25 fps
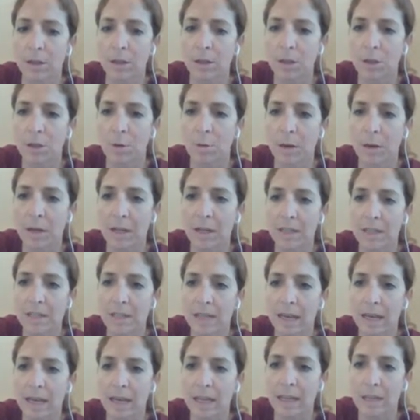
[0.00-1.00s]
So we could
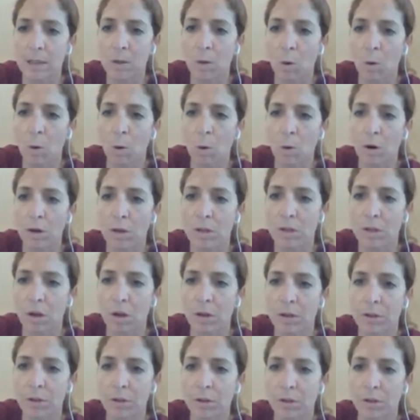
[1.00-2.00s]
say it's
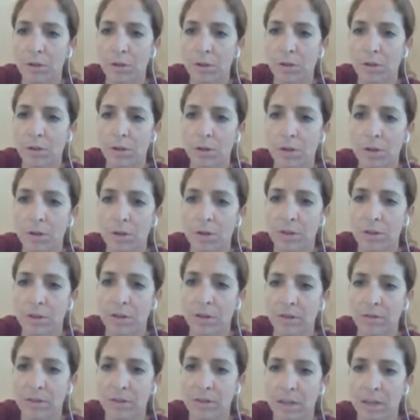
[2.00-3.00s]
horizontal
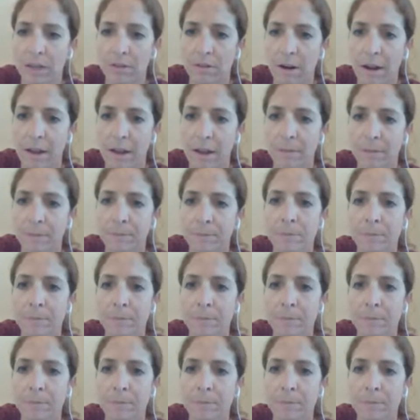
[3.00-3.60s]
shifting, right?